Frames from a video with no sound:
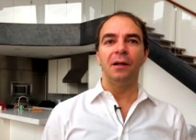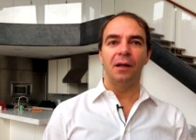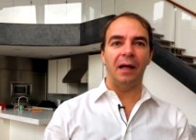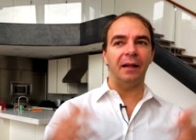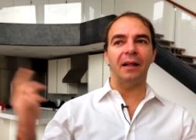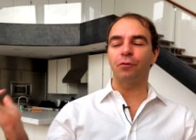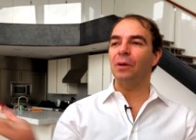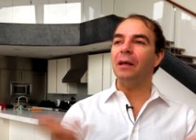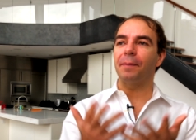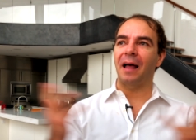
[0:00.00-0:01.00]
Yep. It, it's
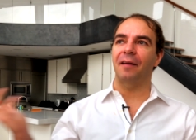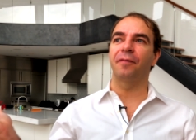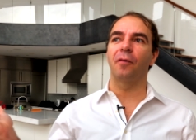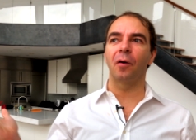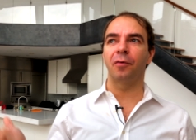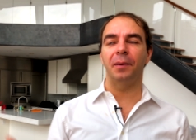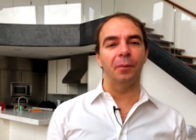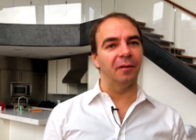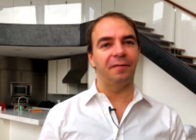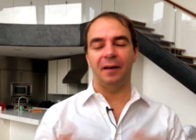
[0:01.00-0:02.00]
really a platform for
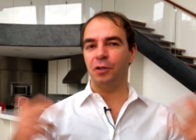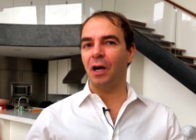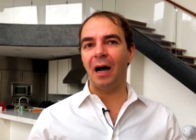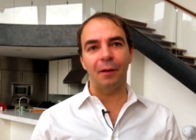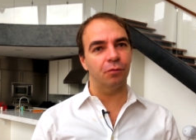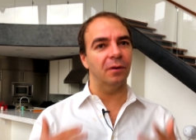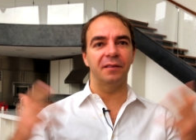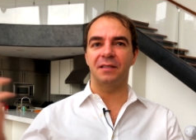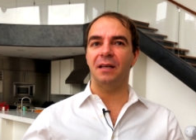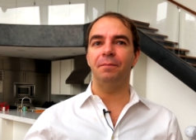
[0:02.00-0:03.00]
people to find jobs, real
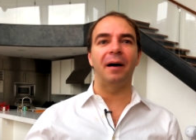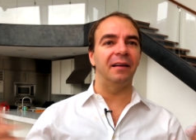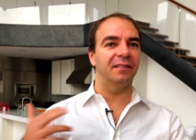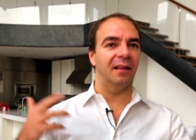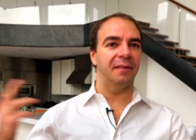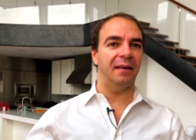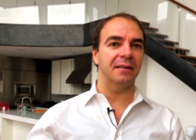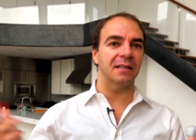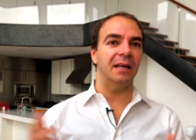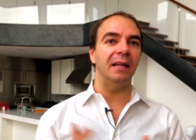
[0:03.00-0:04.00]
estate, buy and sell
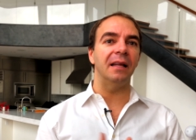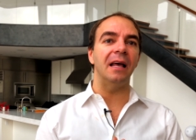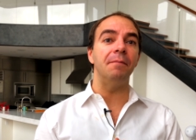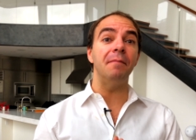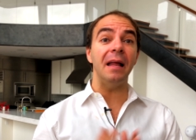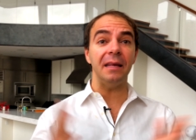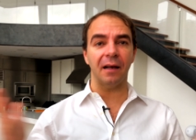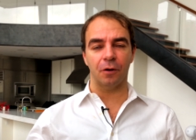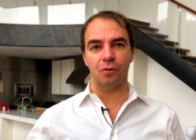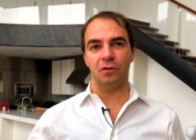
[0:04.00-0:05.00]
things. And in many
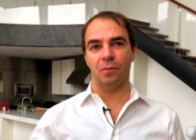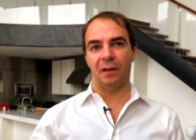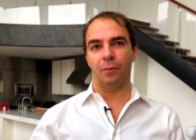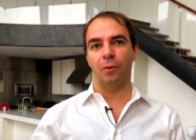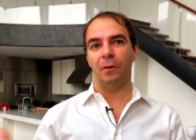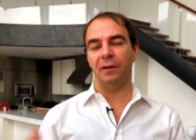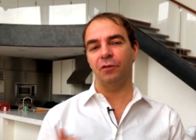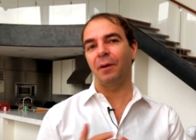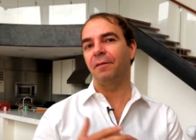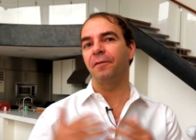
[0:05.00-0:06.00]
countries around the world,
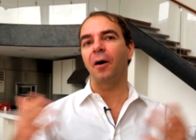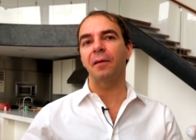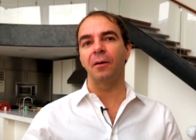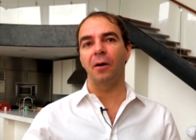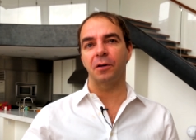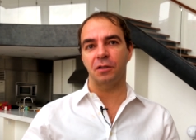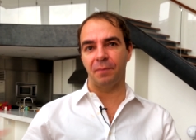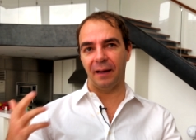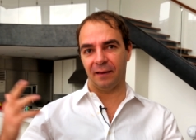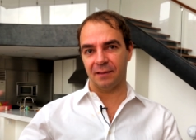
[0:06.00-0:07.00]
it's by far the largest
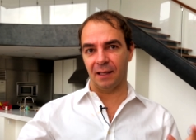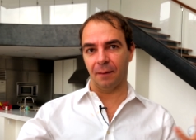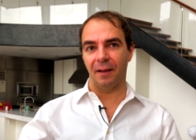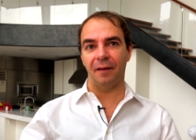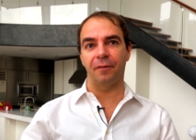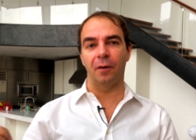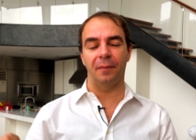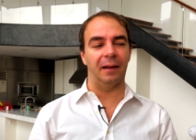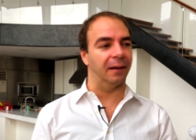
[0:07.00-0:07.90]
buying and selling platform.